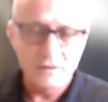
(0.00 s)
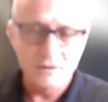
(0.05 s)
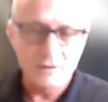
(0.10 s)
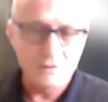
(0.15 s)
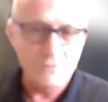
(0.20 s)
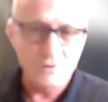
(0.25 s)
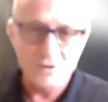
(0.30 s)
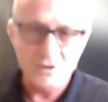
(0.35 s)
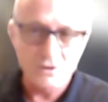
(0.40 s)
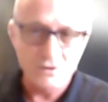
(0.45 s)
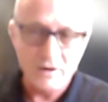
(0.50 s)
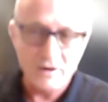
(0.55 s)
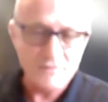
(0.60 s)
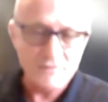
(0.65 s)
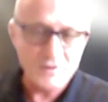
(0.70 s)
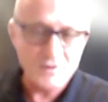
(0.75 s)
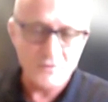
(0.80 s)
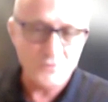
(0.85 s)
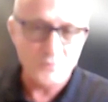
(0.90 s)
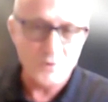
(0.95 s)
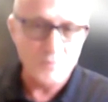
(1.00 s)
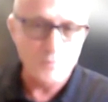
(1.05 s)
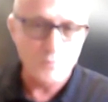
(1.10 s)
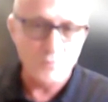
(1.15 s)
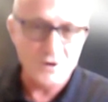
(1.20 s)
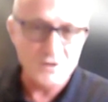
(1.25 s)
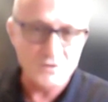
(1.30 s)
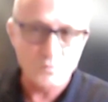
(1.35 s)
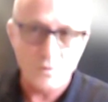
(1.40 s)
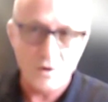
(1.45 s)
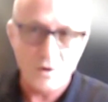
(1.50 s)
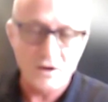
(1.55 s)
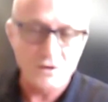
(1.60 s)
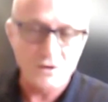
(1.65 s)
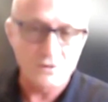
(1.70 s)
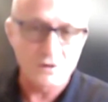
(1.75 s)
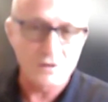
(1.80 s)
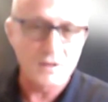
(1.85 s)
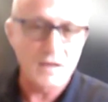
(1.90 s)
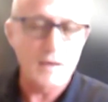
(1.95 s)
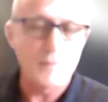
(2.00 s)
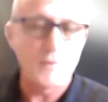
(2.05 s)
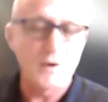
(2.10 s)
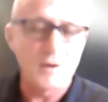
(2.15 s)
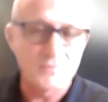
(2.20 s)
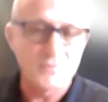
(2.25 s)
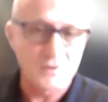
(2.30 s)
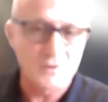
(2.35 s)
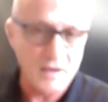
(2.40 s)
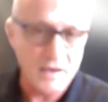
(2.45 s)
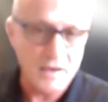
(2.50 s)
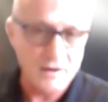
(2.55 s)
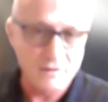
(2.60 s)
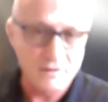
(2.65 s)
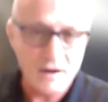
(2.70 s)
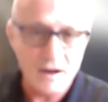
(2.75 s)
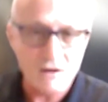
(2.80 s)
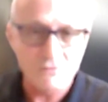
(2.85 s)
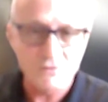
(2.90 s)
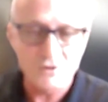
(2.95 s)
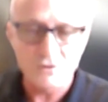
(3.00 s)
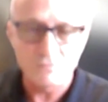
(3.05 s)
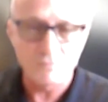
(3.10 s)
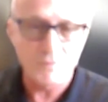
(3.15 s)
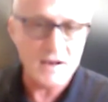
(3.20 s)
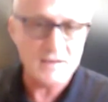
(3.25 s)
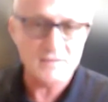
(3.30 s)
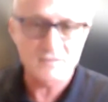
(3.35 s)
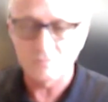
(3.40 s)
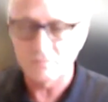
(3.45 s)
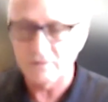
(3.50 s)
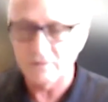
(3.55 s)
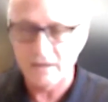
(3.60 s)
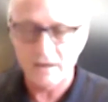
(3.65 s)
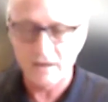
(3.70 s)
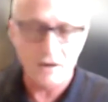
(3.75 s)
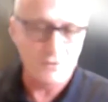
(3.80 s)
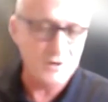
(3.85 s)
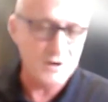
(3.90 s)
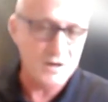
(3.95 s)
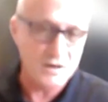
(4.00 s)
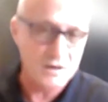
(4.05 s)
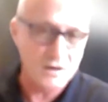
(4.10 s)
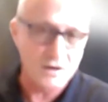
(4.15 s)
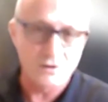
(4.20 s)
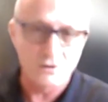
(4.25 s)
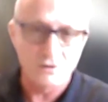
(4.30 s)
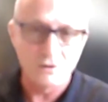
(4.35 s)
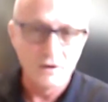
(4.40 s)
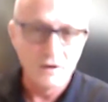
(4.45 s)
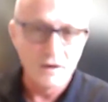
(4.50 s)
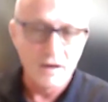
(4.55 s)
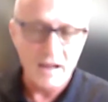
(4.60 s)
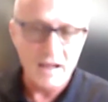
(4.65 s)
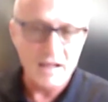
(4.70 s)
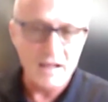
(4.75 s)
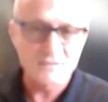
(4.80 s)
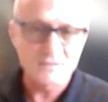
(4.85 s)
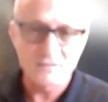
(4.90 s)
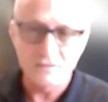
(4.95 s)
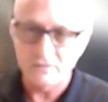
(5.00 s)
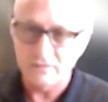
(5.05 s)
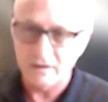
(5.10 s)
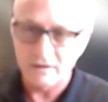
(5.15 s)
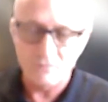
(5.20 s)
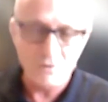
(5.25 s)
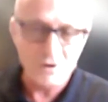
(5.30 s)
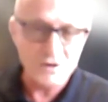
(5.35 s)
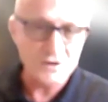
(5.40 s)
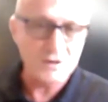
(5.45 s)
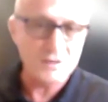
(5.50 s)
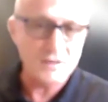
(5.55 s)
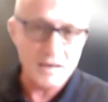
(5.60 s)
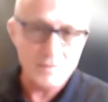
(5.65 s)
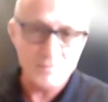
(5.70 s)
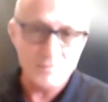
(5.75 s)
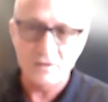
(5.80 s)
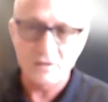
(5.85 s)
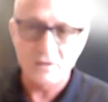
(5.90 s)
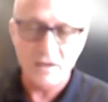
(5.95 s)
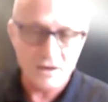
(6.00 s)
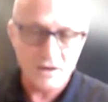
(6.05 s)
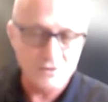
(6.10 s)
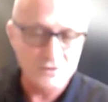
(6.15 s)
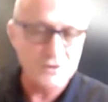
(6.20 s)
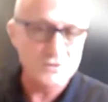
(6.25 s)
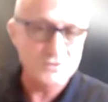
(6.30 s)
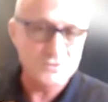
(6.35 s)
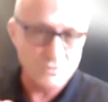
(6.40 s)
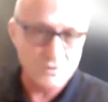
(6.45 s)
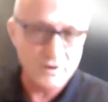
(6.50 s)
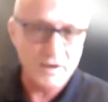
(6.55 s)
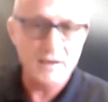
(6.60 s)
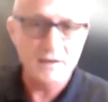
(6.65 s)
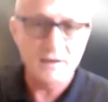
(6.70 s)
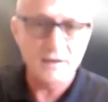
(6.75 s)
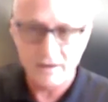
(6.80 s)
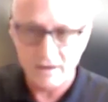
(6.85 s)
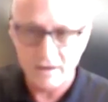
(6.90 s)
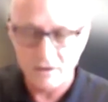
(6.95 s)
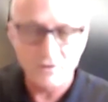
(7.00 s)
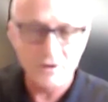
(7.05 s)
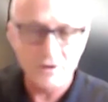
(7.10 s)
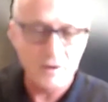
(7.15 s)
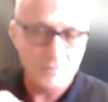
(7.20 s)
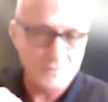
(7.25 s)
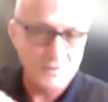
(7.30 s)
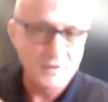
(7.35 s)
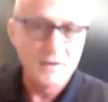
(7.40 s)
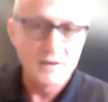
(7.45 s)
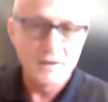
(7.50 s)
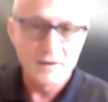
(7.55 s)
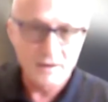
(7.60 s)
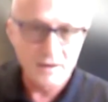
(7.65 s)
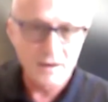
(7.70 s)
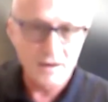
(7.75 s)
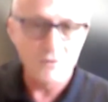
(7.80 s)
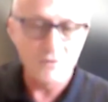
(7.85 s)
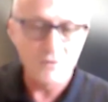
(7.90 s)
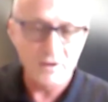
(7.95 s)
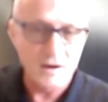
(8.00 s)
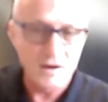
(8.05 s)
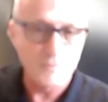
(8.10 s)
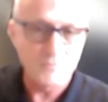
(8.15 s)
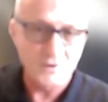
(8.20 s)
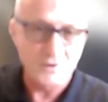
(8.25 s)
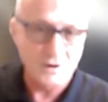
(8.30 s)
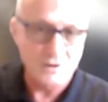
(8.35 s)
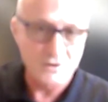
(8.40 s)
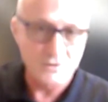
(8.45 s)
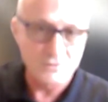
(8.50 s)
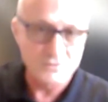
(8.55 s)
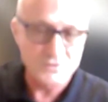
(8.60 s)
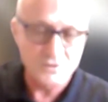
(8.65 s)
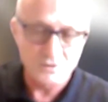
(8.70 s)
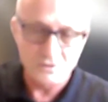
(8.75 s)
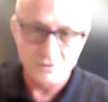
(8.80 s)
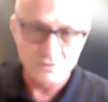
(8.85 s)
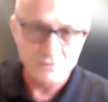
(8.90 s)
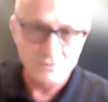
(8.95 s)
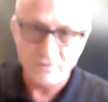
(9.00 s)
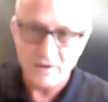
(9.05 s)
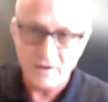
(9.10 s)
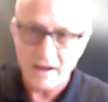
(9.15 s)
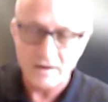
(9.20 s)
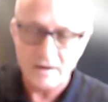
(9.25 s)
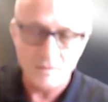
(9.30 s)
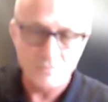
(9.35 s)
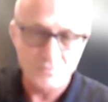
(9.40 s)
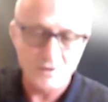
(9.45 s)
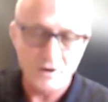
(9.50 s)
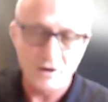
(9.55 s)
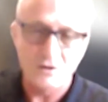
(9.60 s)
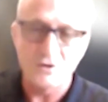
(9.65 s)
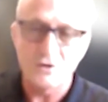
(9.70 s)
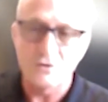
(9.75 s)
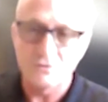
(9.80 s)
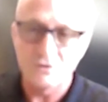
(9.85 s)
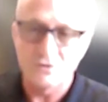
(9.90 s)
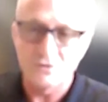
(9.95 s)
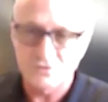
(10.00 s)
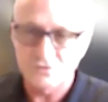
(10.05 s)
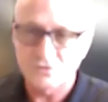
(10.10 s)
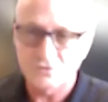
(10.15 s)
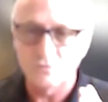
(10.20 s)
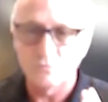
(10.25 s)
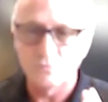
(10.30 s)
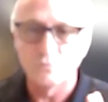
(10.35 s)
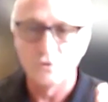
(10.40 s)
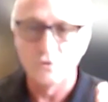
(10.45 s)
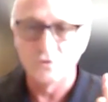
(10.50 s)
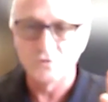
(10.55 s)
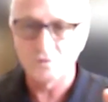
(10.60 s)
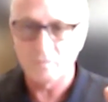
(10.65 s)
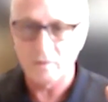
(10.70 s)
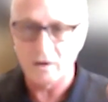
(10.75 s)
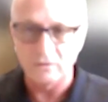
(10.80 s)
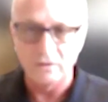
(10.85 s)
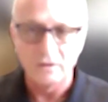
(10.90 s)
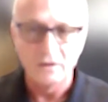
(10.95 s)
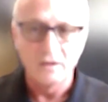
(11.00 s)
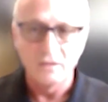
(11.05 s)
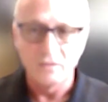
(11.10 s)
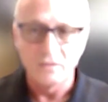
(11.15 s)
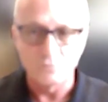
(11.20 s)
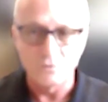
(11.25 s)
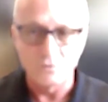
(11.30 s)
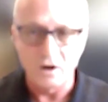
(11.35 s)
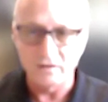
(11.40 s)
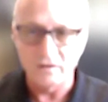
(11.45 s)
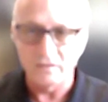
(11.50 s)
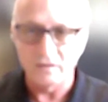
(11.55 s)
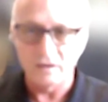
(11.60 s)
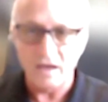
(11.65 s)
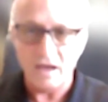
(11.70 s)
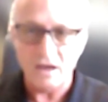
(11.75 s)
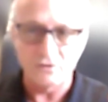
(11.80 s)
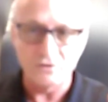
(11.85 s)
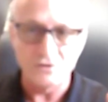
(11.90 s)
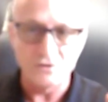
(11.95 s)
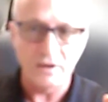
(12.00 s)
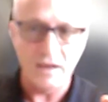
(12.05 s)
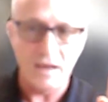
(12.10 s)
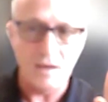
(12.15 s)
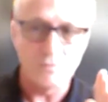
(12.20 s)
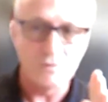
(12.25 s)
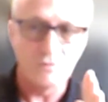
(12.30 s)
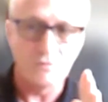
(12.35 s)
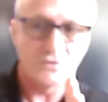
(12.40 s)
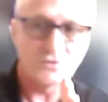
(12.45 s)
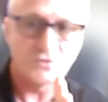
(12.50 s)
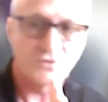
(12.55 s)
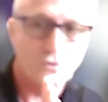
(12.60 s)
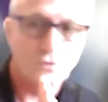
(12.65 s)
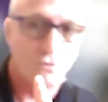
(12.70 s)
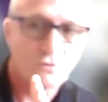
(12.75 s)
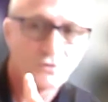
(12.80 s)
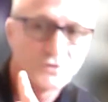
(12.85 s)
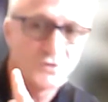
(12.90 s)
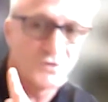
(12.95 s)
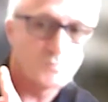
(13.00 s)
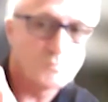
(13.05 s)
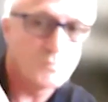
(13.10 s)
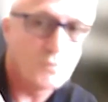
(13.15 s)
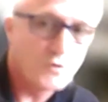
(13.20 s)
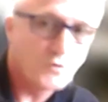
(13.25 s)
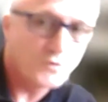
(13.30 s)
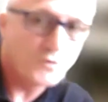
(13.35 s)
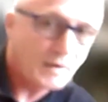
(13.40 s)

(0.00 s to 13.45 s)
Well, you don't have to have 3 points while you're climbing up the ladder. How do you possibly carry a gutter and still that? While you're climbing the ladder, it's okay to carry it up there. You're fine up there. There's certain rules about the rung of the ladder. You can't move your shoulders both